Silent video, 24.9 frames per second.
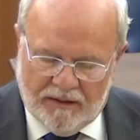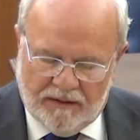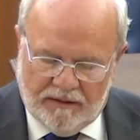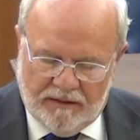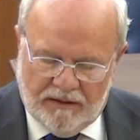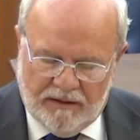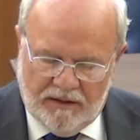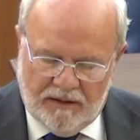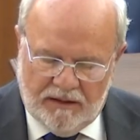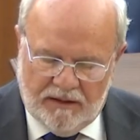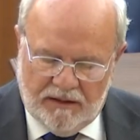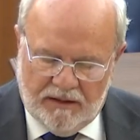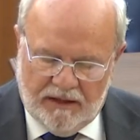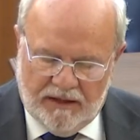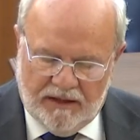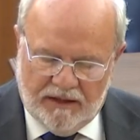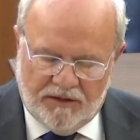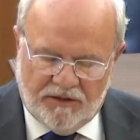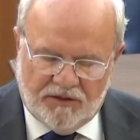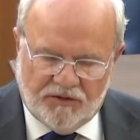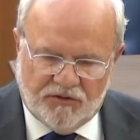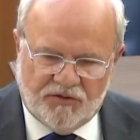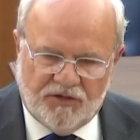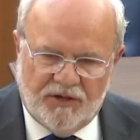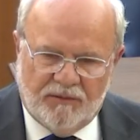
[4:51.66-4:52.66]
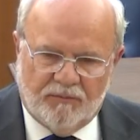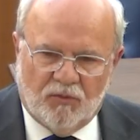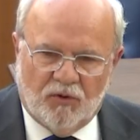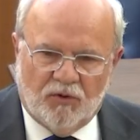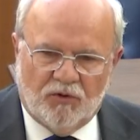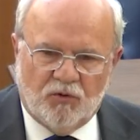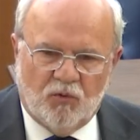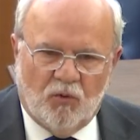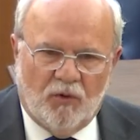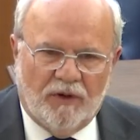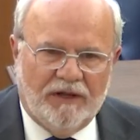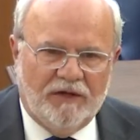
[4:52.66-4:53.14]
in December
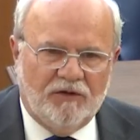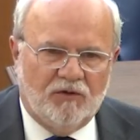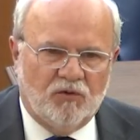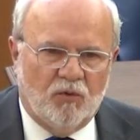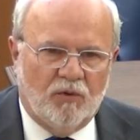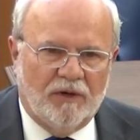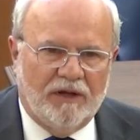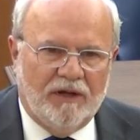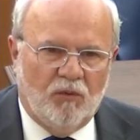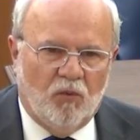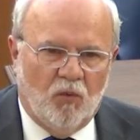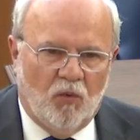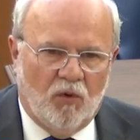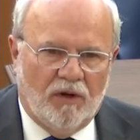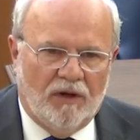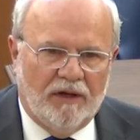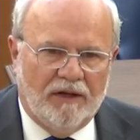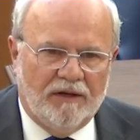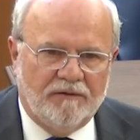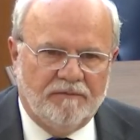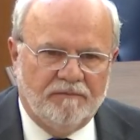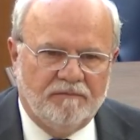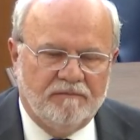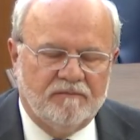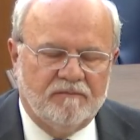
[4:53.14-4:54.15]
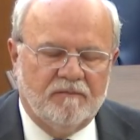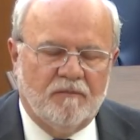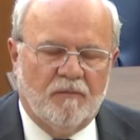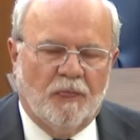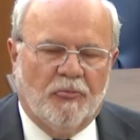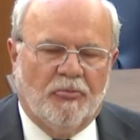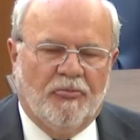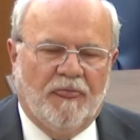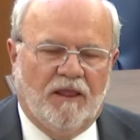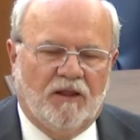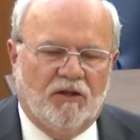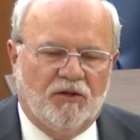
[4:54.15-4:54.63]
2021,
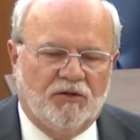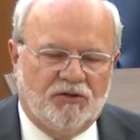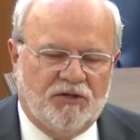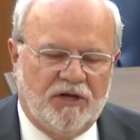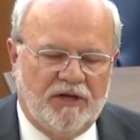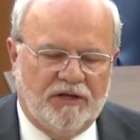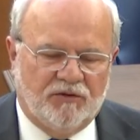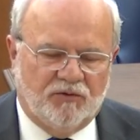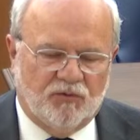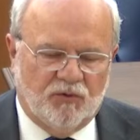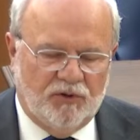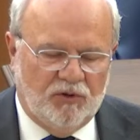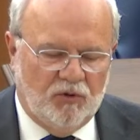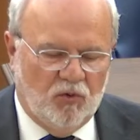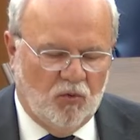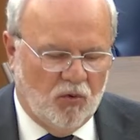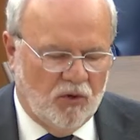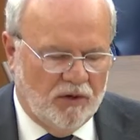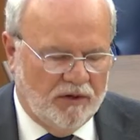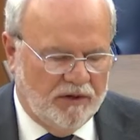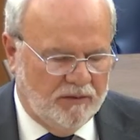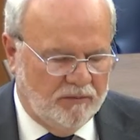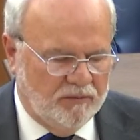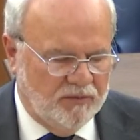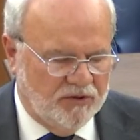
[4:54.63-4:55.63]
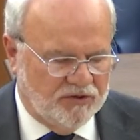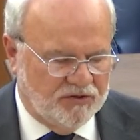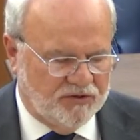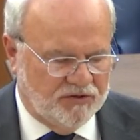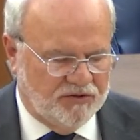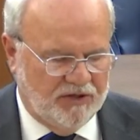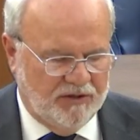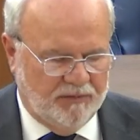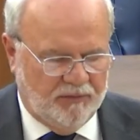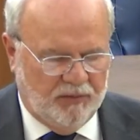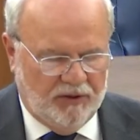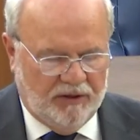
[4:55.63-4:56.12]
the Chancery Court in
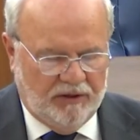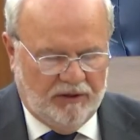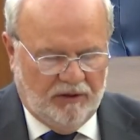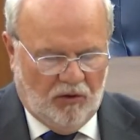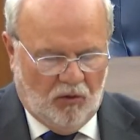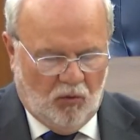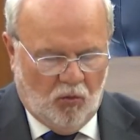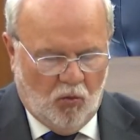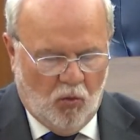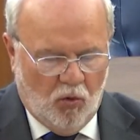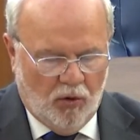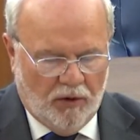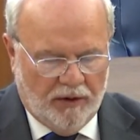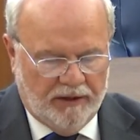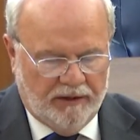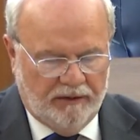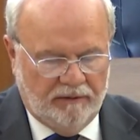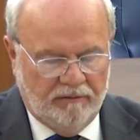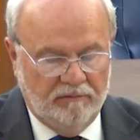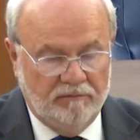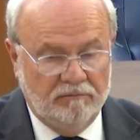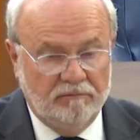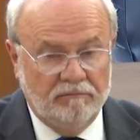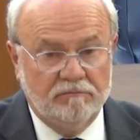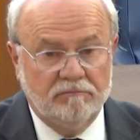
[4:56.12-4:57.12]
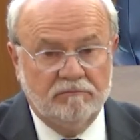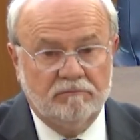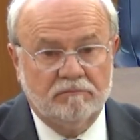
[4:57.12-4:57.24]
Mississippi awarded